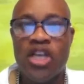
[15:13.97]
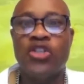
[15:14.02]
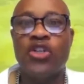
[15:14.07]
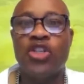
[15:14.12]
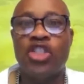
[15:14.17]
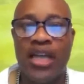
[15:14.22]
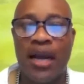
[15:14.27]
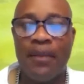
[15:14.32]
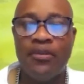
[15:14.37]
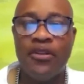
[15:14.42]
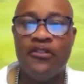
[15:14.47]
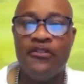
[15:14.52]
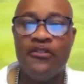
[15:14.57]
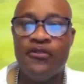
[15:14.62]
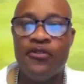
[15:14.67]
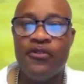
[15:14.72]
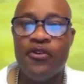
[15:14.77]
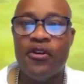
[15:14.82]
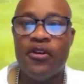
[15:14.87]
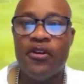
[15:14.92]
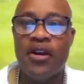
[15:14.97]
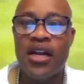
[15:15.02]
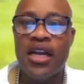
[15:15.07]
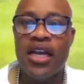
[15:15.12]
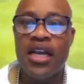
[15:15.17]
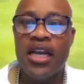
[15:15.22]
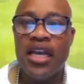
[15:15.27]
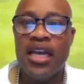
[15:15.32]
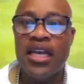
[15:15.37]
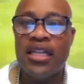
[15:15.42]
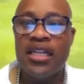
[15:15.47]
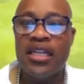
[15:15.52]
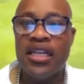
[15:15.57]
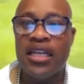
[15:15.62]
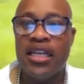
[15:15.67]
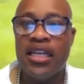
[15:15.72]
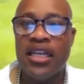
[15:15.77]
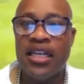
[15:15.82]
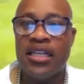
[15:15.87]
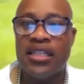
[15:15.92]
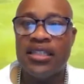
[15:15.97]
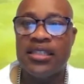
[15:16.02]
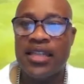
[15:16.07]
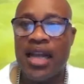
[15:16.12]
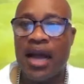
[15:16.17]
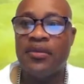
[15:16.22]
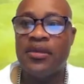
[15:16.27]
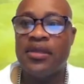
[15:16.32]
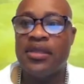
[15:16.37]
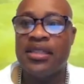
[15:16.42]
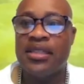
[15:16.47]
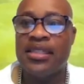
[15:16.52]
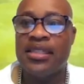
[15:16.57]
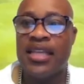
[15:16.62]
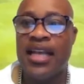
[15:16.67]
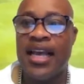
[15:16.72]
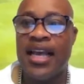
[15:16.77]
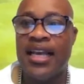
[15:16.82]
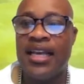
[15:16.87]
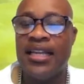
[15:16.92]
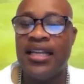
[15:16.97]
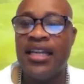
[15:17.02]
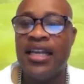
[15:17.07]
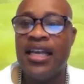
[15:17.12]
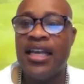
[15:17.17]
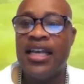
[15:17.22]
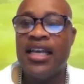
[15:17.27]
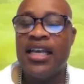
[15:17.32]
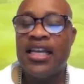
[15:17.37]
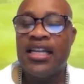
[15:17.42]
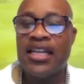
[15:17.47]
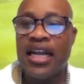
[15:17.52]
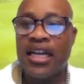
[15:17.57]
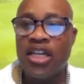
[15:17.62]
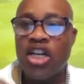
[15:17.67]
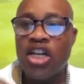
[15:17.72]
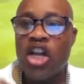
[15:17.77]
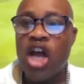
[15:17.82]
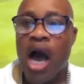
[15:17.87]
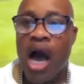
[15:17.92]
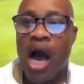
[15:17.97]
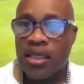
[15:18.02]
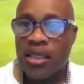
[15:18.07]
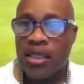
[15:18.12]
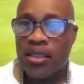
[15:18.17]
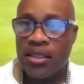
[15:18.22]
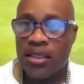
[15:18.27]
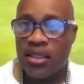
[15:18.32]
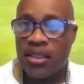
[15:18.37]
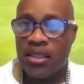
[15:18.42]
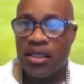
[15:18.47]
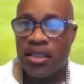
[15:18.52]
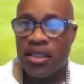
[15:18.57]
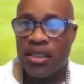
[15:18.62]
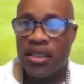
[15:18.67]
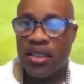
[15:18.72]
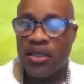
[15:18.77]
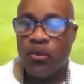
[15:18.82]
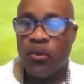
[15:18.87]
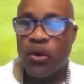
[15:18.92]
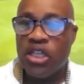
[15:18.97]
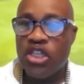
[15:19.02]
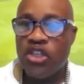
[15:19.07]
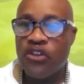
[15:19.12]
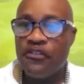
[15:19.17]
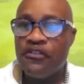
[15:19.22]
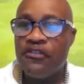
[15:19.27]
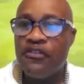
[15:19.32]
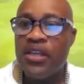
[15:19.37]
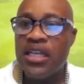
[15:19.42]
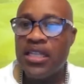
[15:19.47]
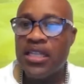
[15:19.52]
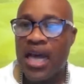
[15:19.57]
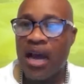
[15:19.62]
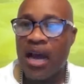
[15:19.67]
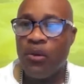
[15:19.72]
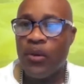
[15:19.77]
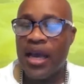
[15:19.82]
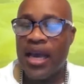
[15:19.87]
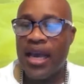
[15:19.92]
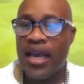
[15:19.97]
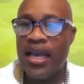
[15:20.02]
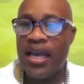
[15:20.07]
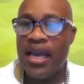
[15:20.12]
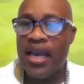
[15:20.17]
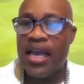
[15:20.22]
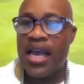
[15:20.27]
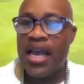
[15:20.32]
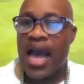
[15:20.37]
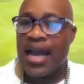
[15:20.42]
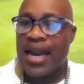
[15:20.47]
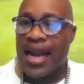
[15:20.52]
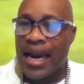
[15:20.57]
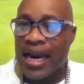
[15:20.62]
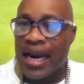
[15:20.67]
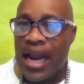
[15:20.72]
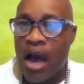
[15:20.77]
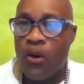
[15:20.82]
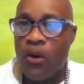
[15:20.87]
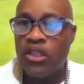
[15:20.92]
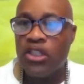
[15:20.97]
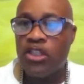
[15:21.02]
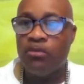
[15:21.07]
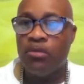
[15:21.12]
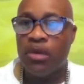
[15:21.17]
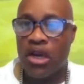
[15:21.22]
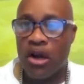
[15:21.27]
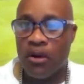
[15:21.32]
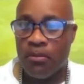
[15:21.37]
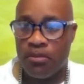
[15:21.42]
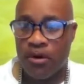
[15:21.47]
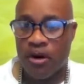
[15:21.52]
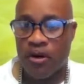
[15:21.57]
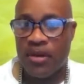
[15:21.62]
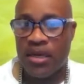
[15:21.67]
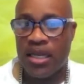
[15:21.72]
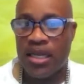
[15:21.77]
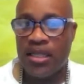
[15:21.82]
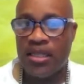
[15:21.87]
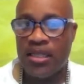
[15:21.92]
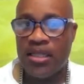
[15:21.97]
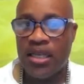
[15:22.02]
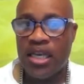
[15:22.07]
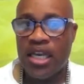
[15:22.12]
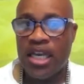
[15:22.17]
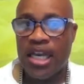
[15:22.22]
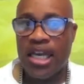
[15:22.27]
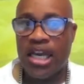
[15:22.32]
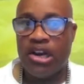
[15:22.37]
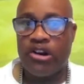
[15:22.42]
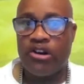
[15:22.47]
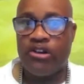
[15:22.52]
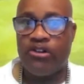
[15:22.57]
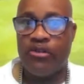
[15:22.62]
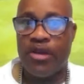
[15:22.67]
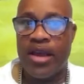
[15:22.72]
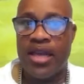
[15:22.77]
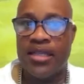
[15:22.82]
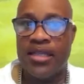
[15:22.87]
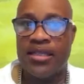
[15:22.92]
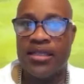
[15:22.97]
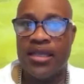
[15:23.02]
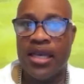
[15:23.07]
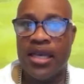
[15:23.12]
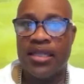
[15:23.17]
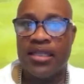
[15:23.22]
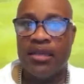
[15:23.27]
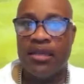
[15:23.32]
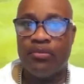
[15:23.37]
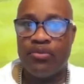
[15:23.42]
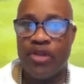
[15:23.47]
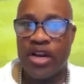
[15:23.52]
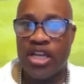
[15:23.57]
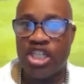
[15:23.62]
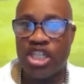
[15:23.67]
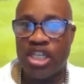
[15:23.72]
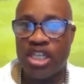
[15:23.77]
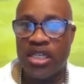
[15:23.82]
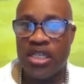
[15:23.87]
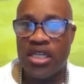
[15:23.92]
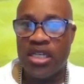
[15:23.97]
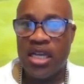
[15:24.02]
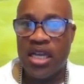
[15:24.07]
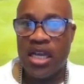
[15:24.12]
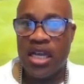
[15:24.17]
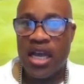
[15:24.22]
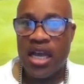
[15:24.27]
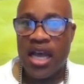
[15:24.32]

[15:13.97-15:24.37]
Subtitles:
So chapter 4 in a synopsis is saying that lost, when you feel that way and allow it to become permanent, it creates depression,